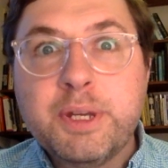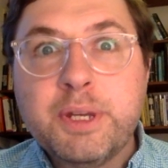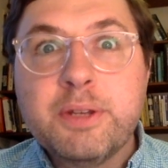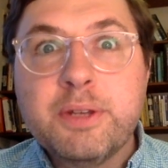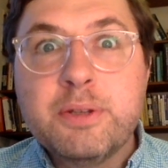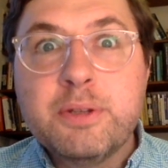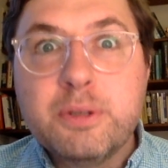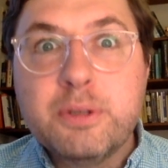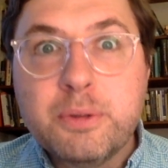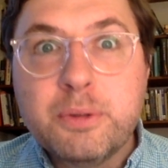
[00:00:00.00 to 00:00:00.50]

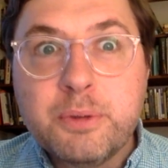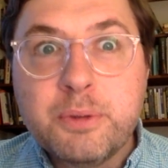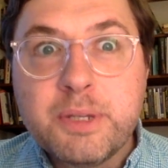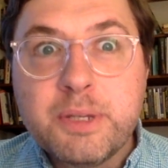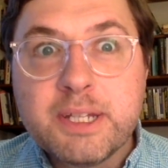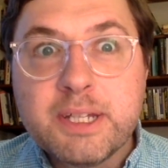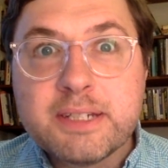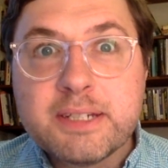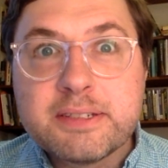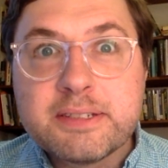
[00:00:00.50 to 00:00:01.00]
can do
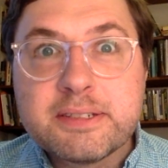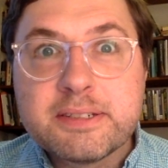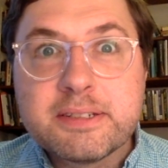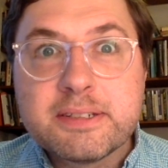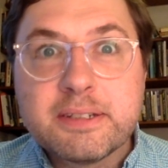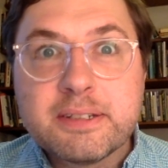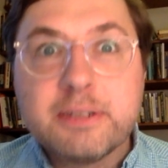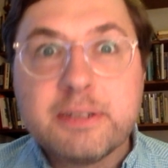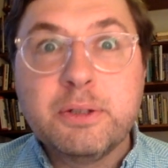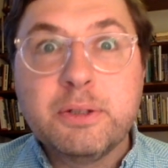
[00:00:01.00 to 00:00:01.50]

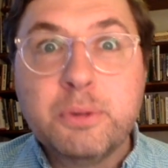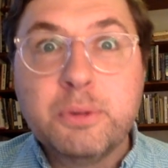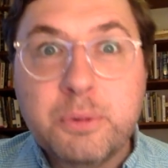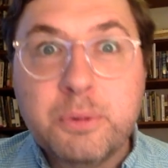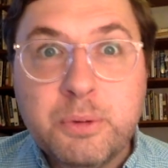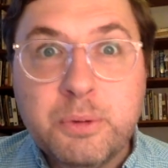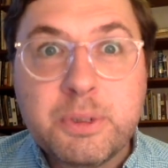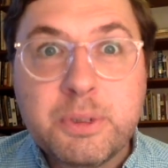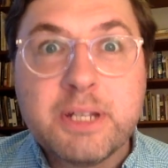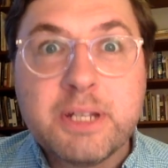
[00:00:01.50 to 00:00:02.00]
this.
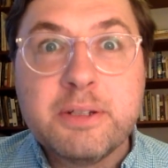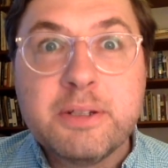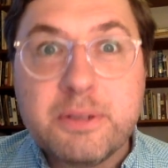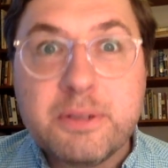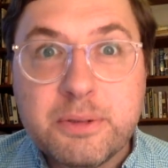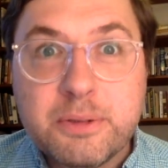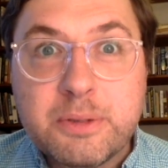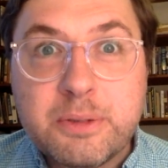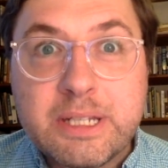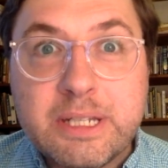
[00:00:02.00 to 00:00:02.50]
You can
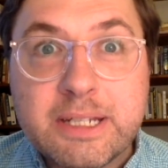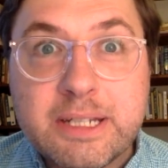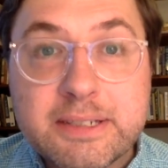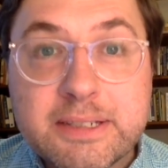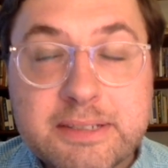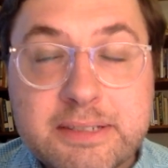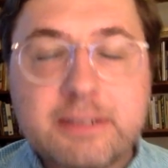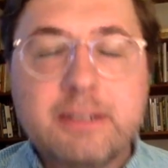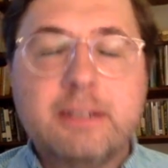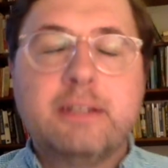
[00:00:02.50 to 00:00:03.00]
do
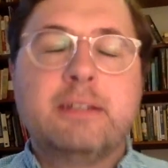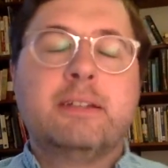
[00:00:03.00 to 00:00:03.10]
this.